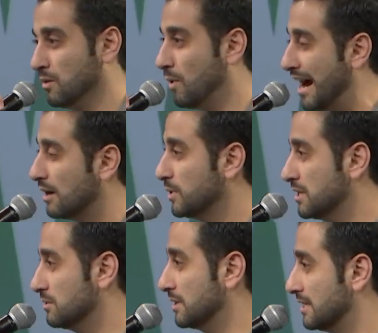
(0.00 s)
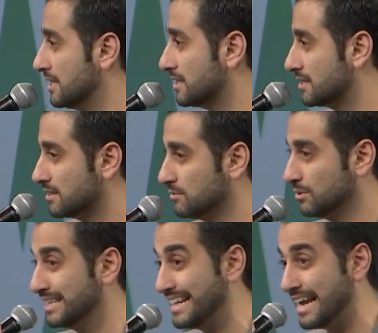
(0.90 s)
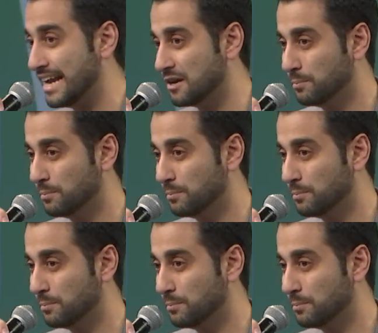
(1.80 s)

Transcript: Why are we doing this? Well, today,